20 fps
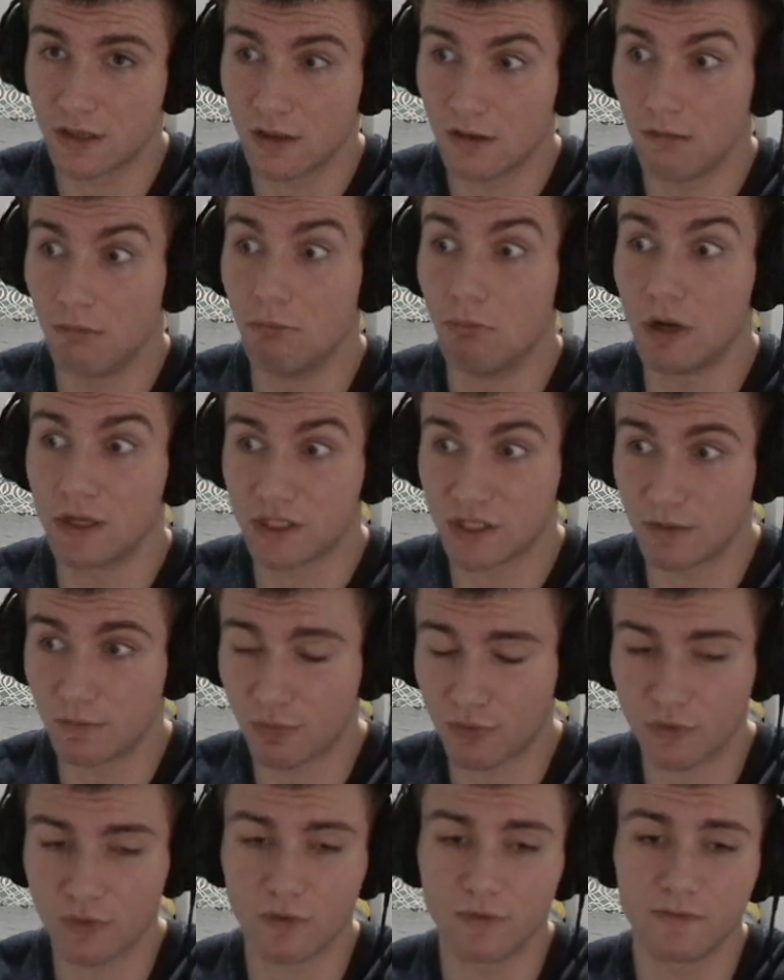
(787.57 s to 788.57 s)
much
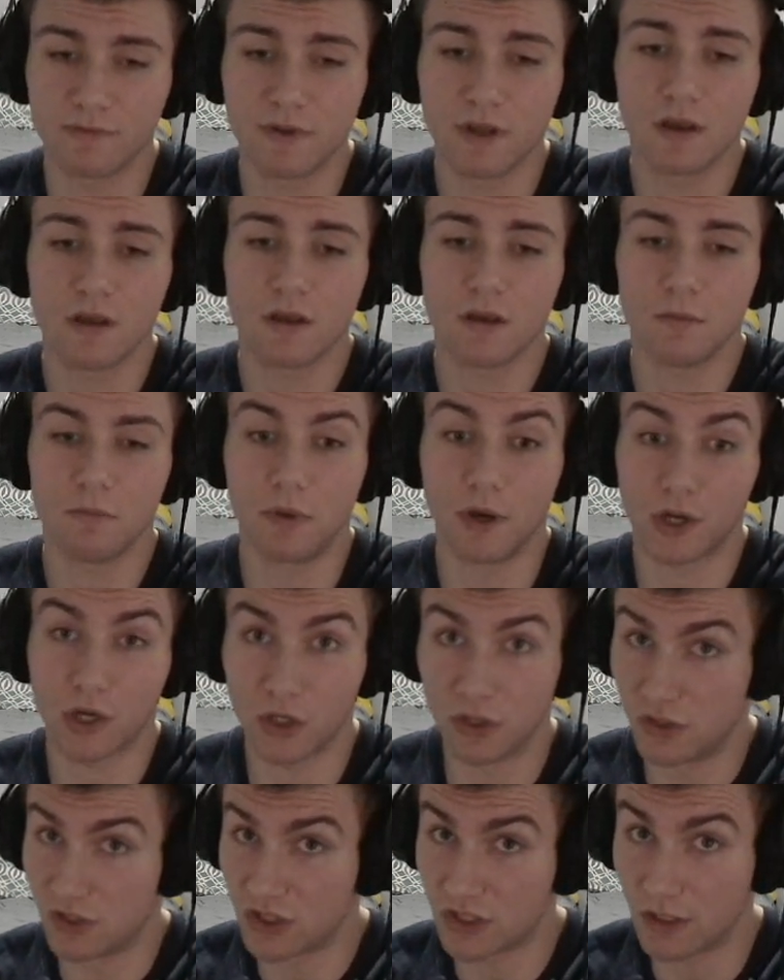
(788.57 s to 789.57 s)
improved, but could
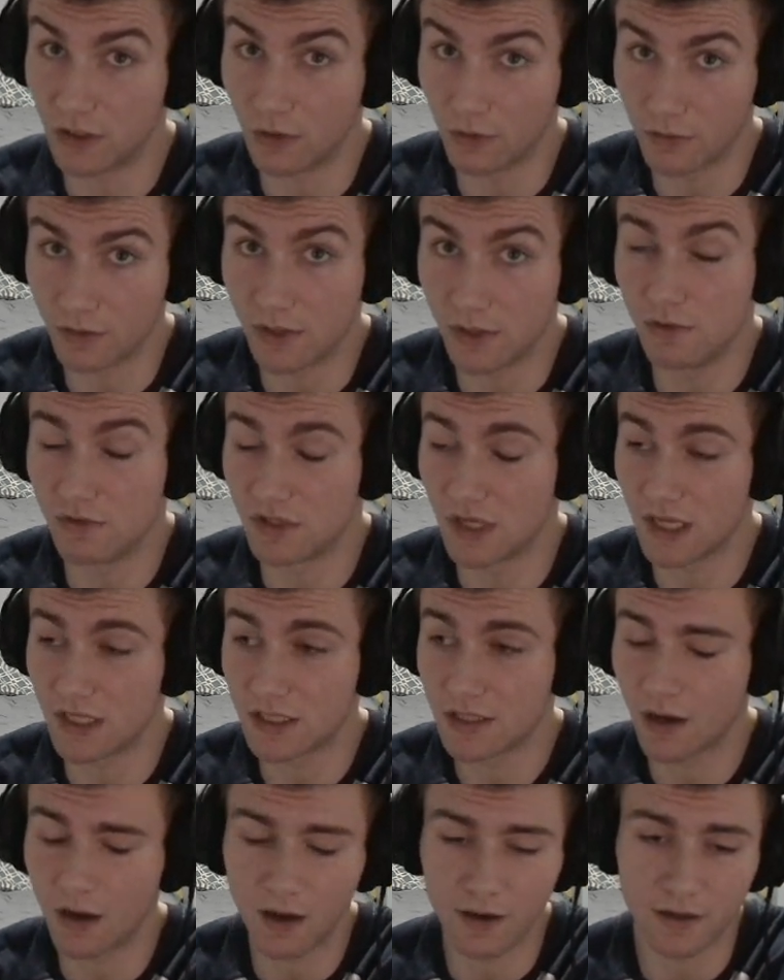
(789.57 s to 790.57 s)
still use a
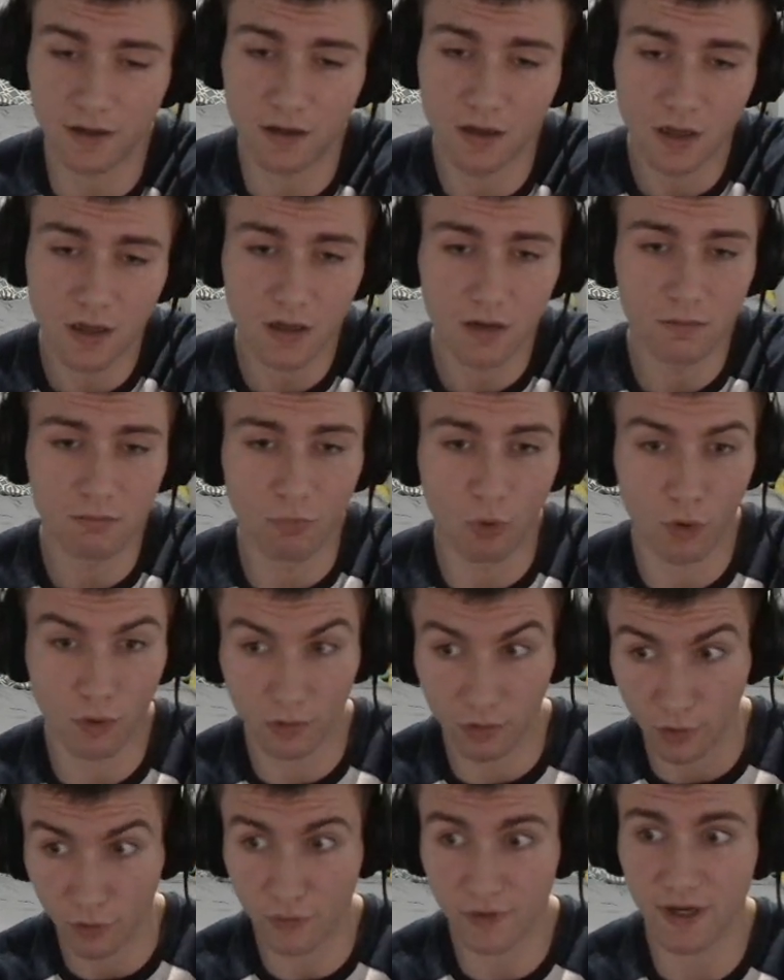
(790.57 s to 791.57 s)
ton more
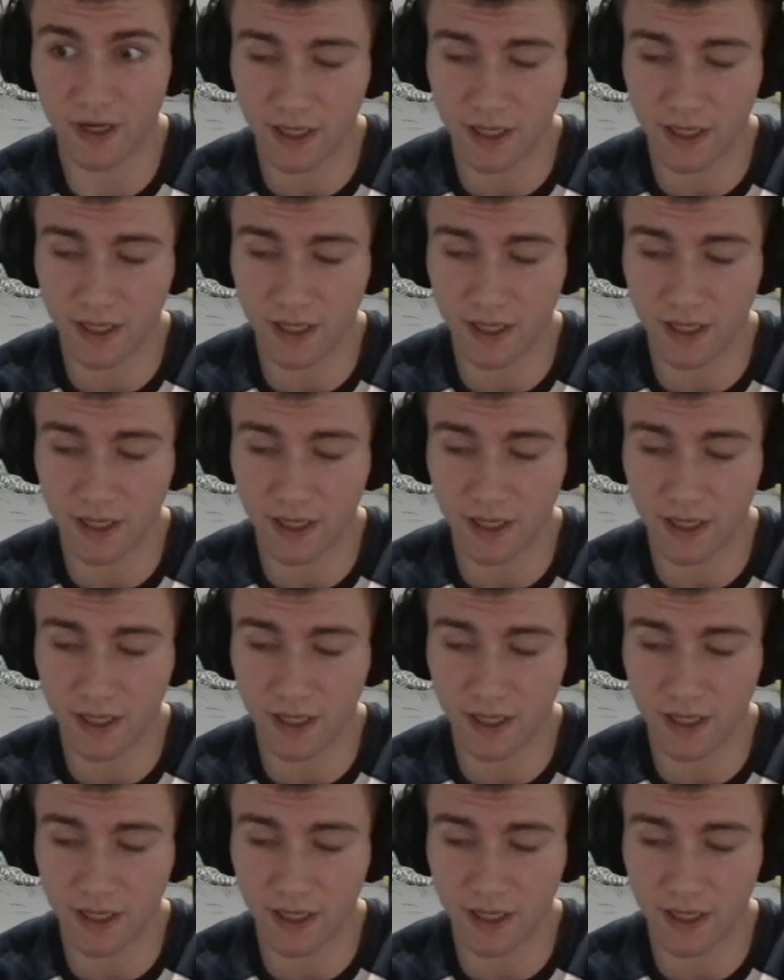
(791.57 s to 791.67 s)
learning